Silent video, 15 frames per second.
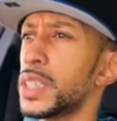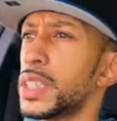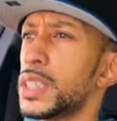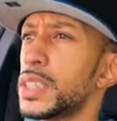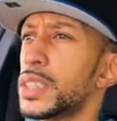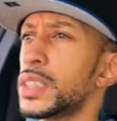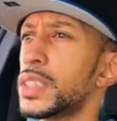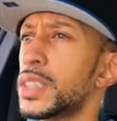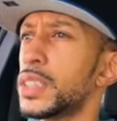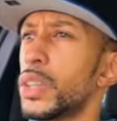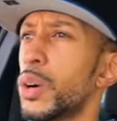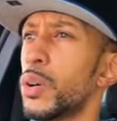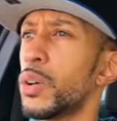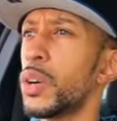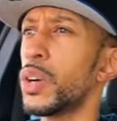does to
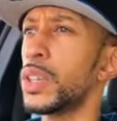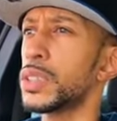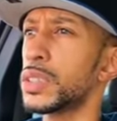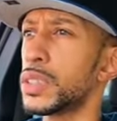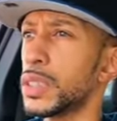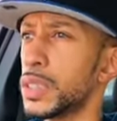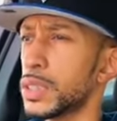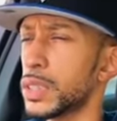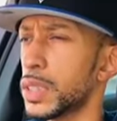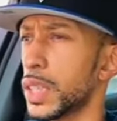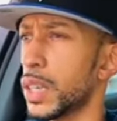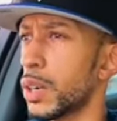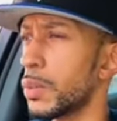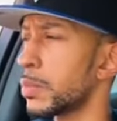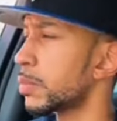
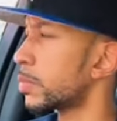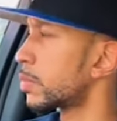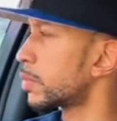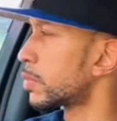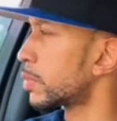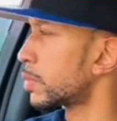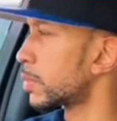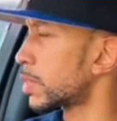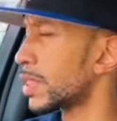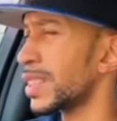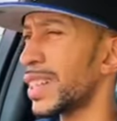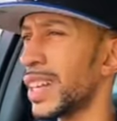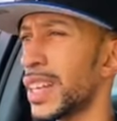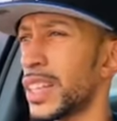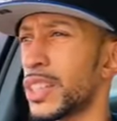help
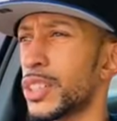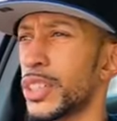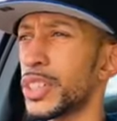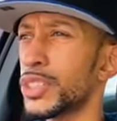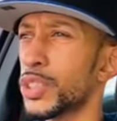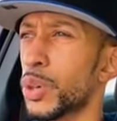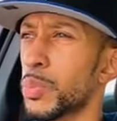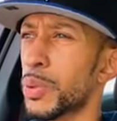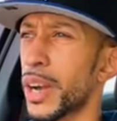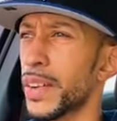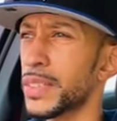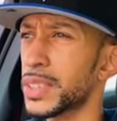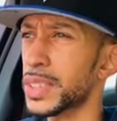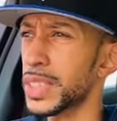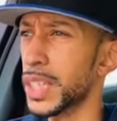and increase your
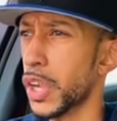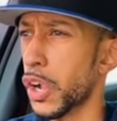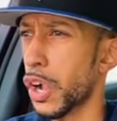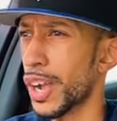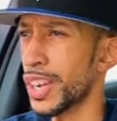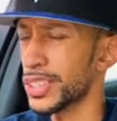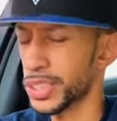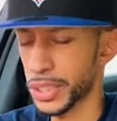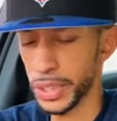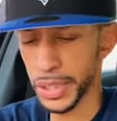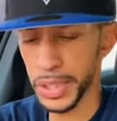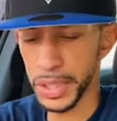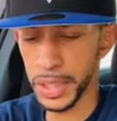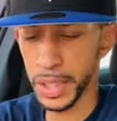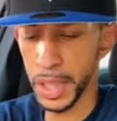privacy and
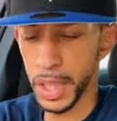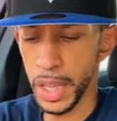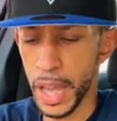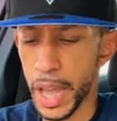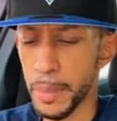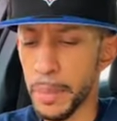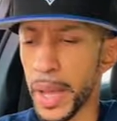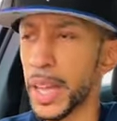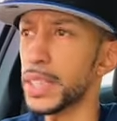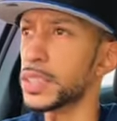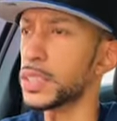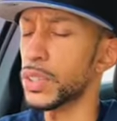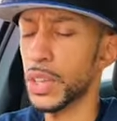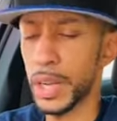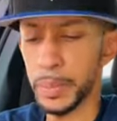security and
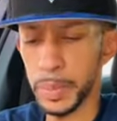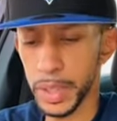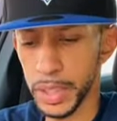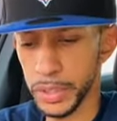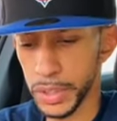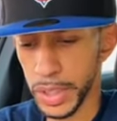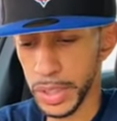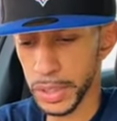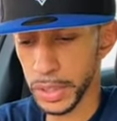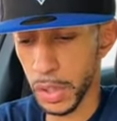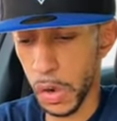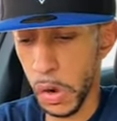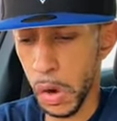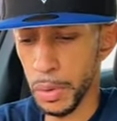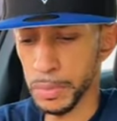mask your IP address.
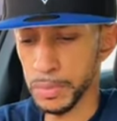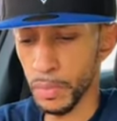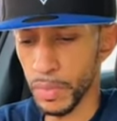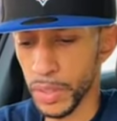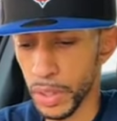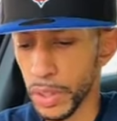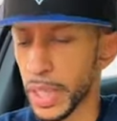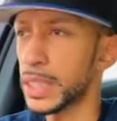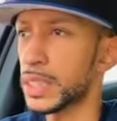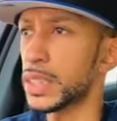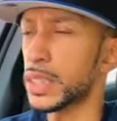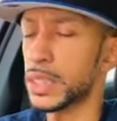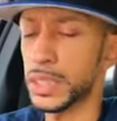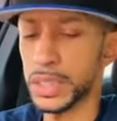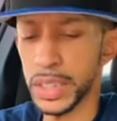Okay,
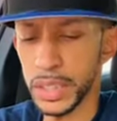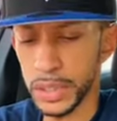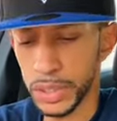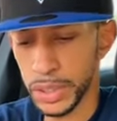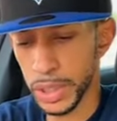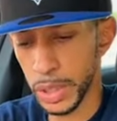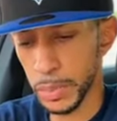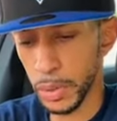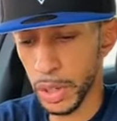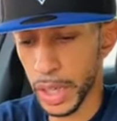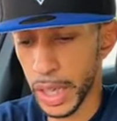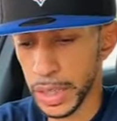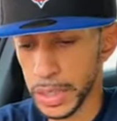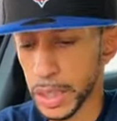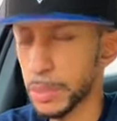censorship or
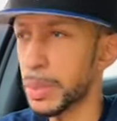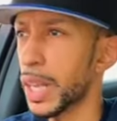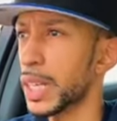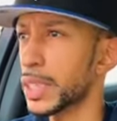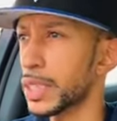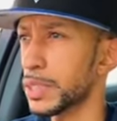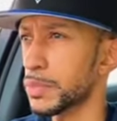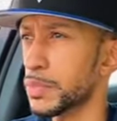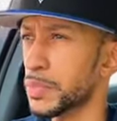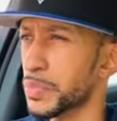content blocking.